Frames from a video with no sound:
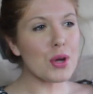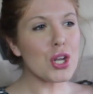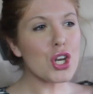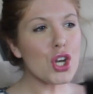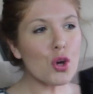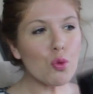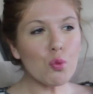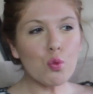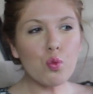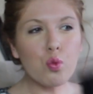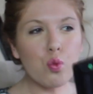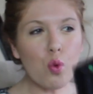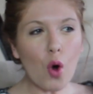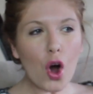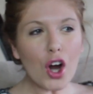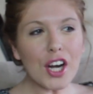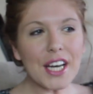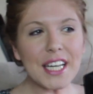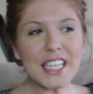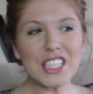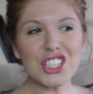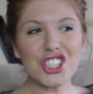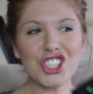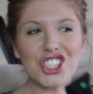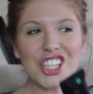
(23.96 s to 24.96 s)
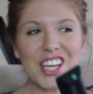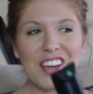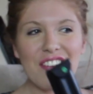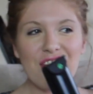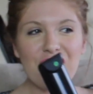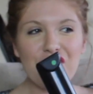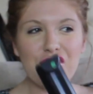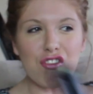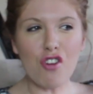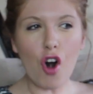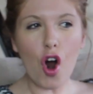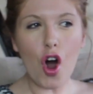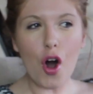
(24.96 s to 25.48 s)
But what is she
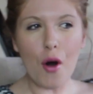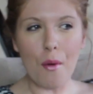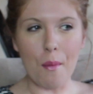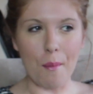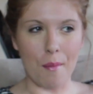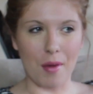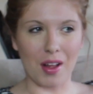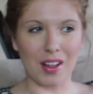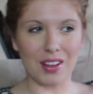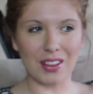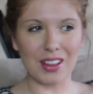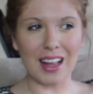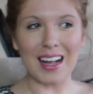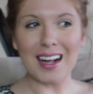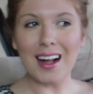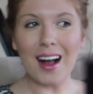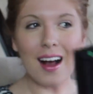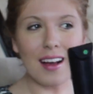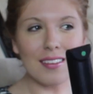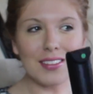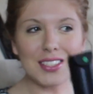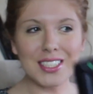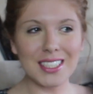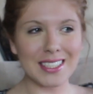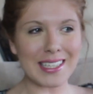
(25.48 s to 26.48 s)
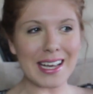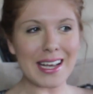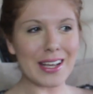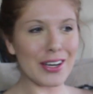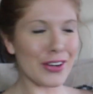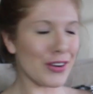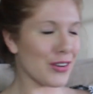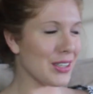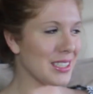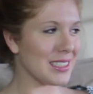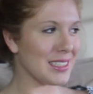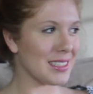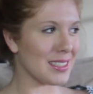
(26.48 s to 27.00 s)
from? Like, I've seen
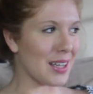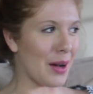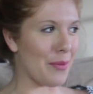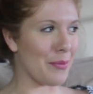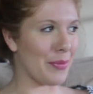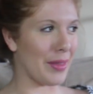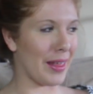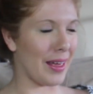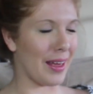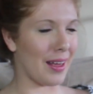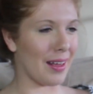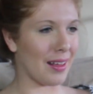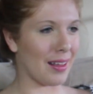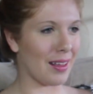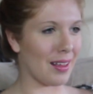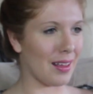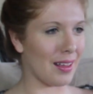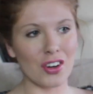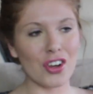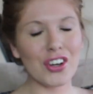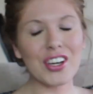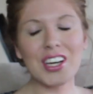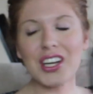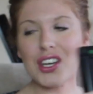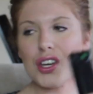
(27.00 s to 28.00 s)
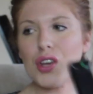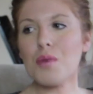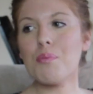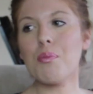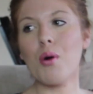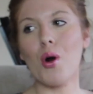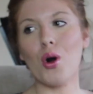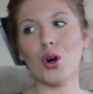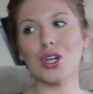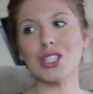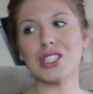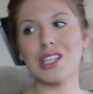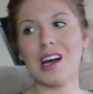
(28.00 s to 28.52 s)
her in something. No, can you
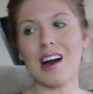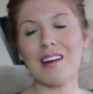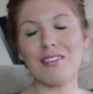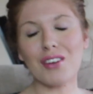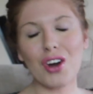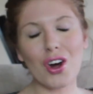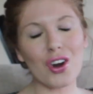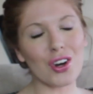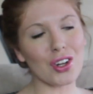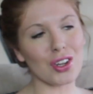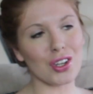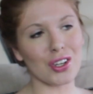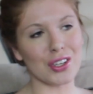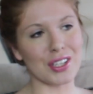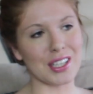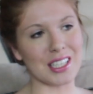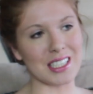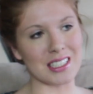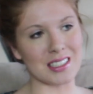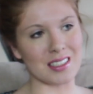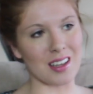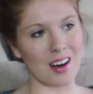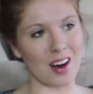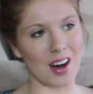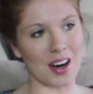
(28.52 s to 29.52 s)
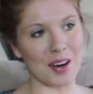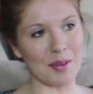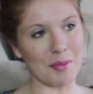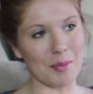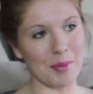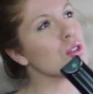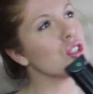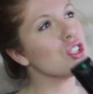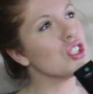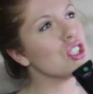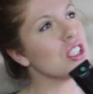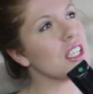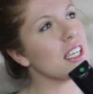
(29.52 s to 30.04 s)
pause it? I've got to look this up.
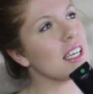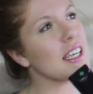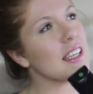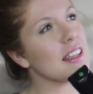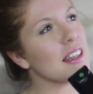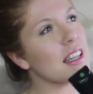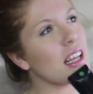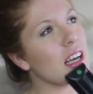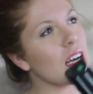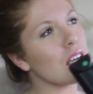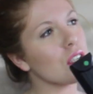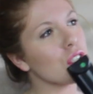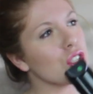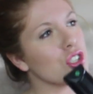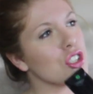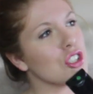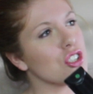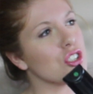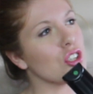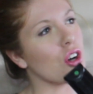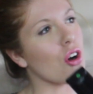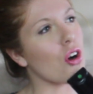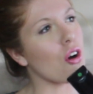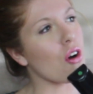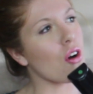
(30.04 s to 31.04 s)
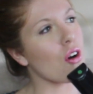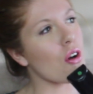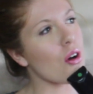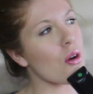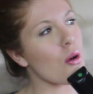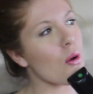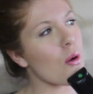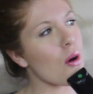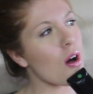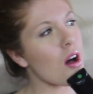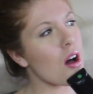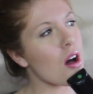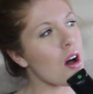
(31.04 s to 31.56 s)
Was she in that
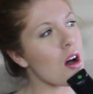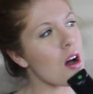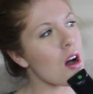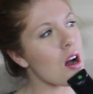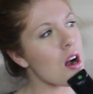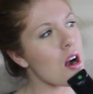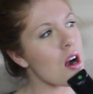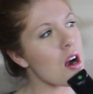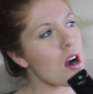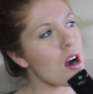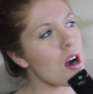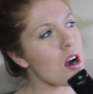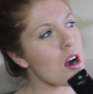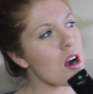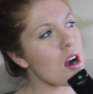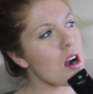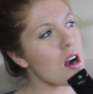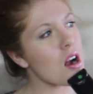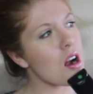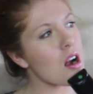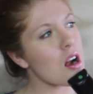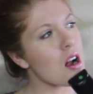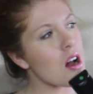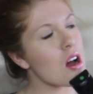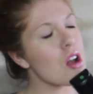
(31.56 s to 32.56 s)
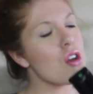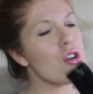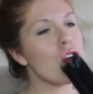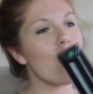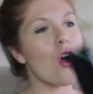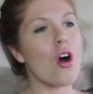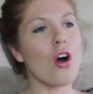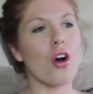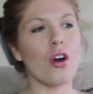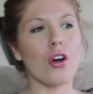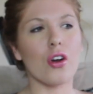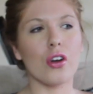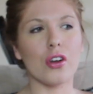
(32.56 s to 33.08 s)
show?
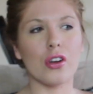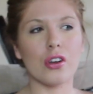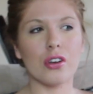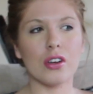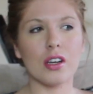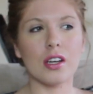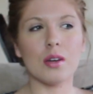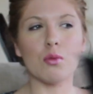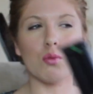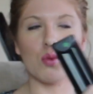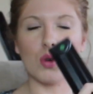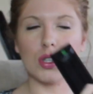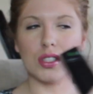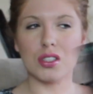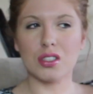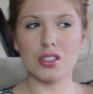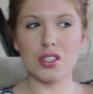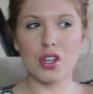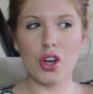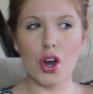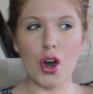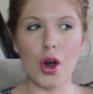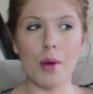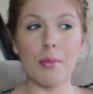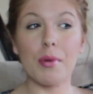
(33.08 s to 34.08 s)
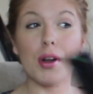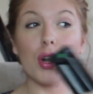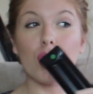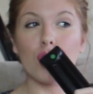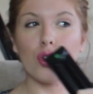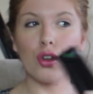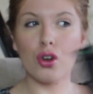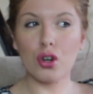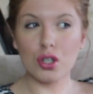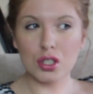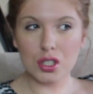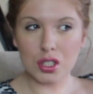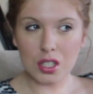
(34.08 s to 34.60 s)
No, it wasn't her, but it
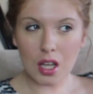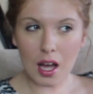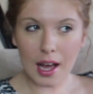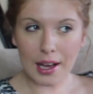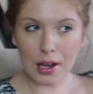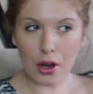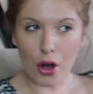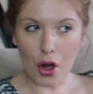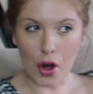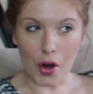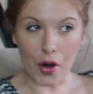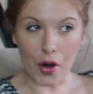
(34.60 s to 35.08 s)
looks like